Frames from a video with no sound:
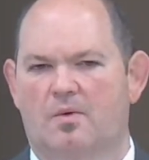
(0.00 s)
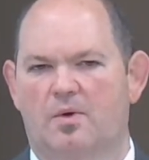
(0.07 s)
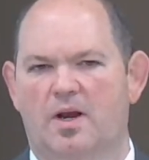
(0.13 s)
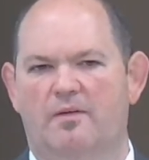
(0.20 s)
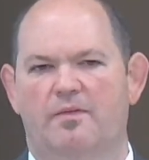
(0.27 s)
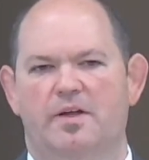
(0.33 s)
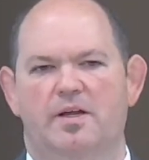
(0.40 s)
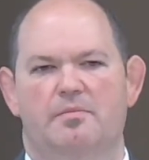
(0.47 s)

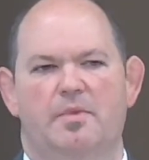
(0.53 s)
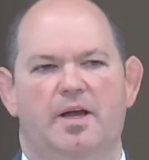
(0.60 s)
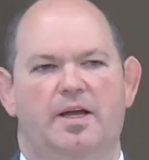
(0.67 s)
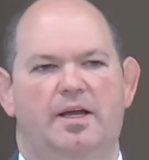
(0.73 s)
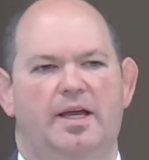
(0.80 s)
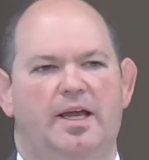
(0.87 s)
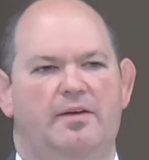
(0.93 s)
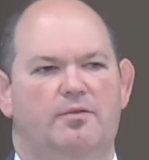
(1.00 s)
Whenever you
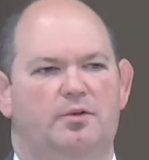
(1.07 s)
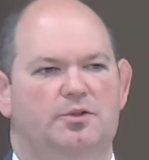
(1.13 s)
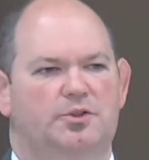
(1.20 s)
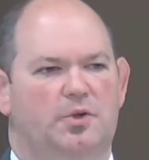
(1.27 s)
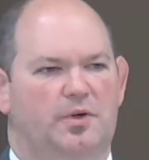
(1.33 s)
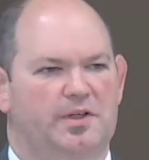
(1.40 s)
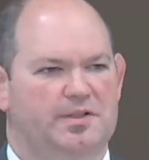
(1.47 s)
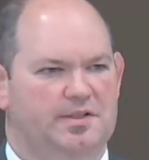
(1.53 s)
make evil
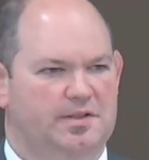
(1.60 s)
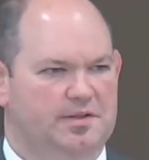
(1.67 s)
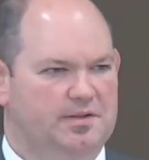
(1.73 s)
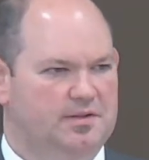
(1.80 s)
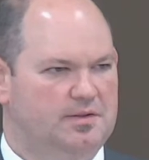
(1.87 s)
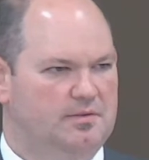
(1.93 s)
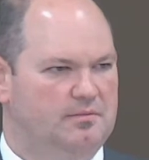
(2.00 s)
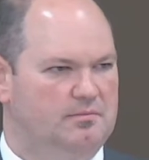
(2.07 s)

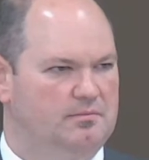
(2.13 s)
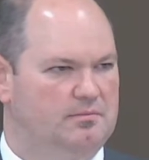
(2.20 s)
choices,